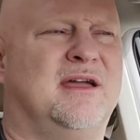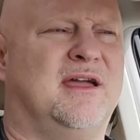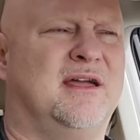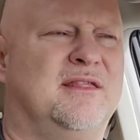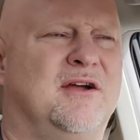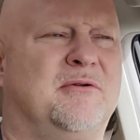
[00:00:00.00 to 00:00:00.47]

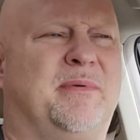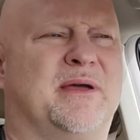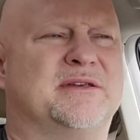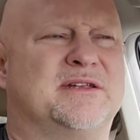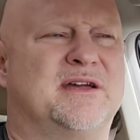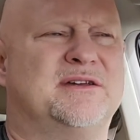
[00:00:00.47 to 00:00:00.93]
in their
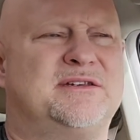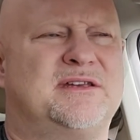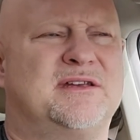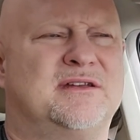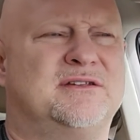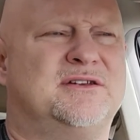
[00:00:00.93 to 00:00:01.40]

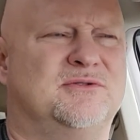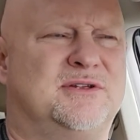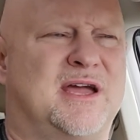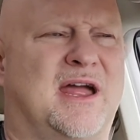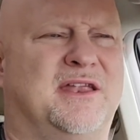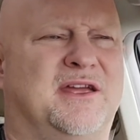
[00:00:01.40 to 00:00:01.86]
business to
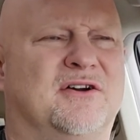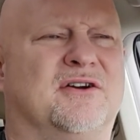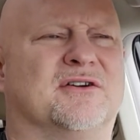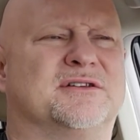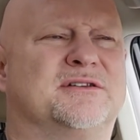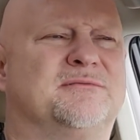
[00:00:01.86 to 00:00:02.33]
10
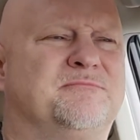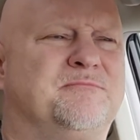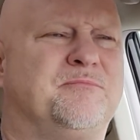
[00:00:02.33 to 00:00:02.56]
years.